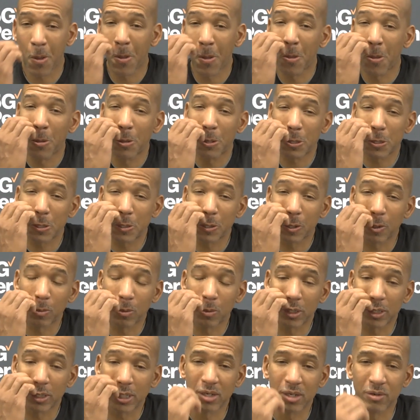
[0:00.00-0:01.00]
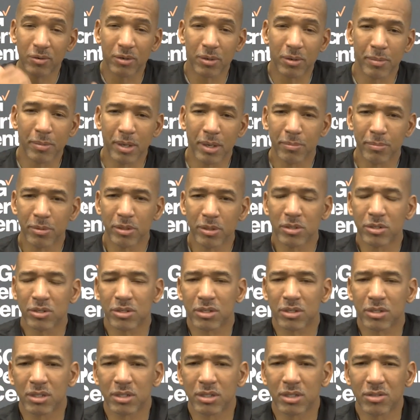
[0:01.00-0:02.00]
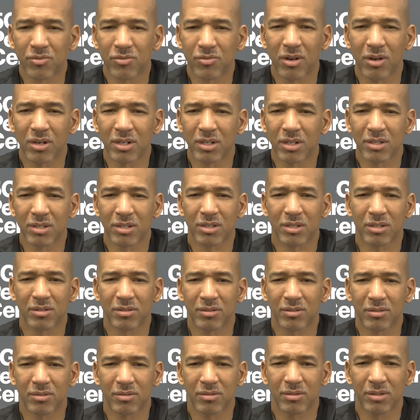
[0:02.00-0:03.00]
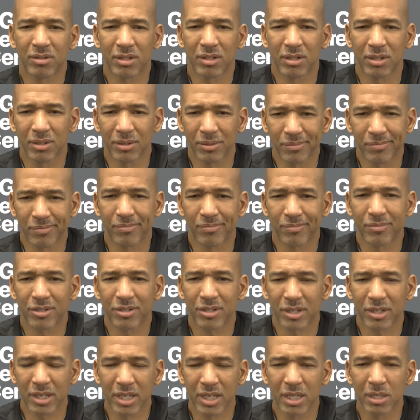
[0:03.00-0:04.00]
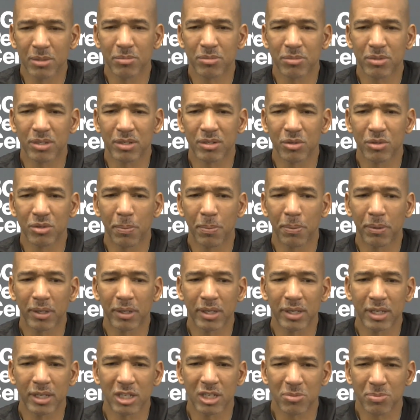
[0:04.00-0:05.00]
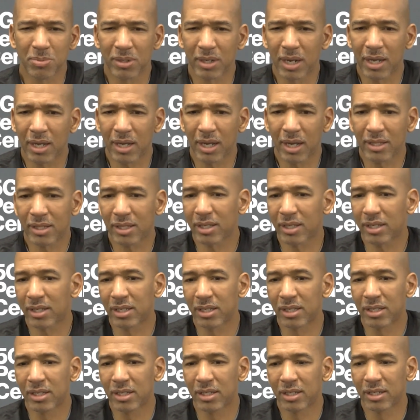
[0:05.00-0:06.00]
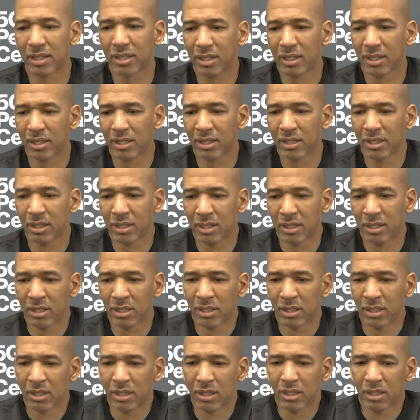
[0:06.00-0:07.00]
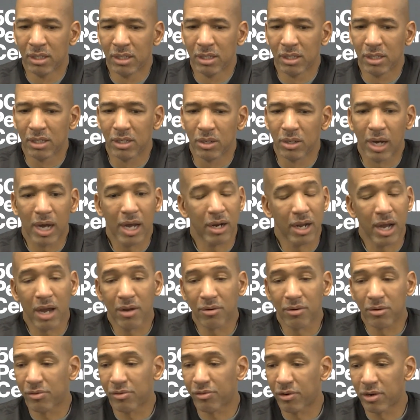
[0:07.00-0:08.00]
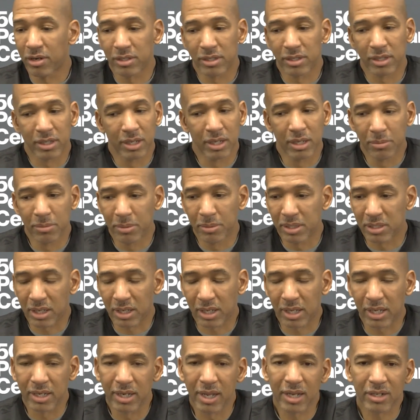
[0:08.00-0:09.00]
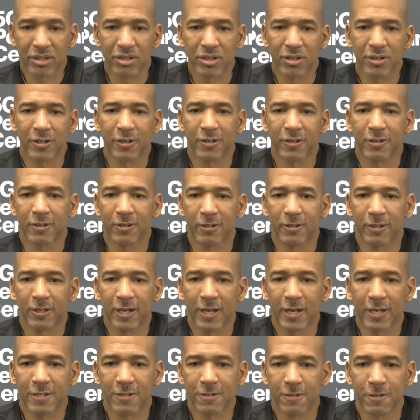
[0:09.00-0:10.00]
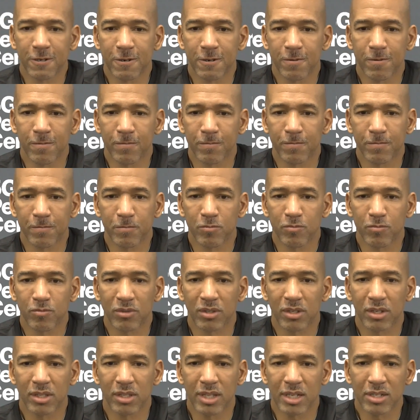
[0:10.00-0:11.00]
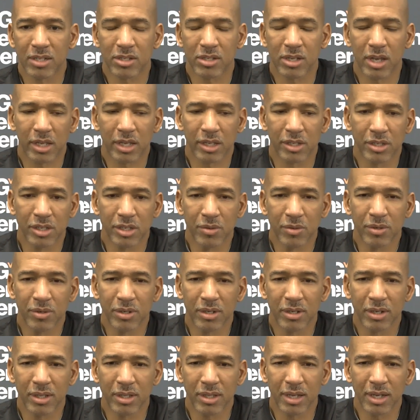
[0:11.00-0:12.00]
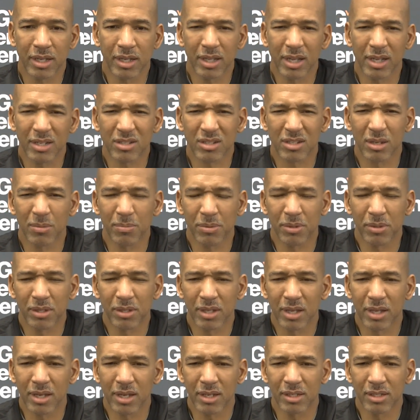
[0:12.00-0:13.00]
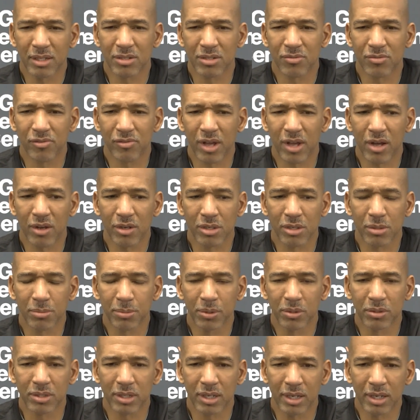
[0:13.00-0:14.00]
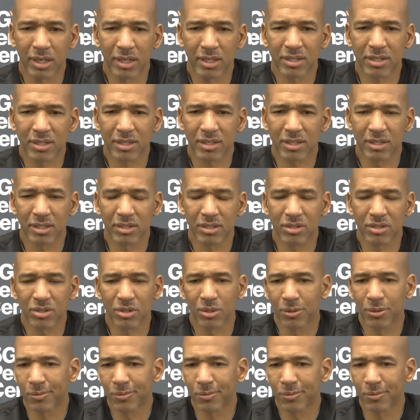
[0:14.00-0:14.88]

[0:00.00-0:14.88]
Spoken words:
you know, what he remembers as far as, you know, schemes and new plays. But I think he, you know, I referred to him as a connector last year in that second unit, and that's something that is valuable to us. And so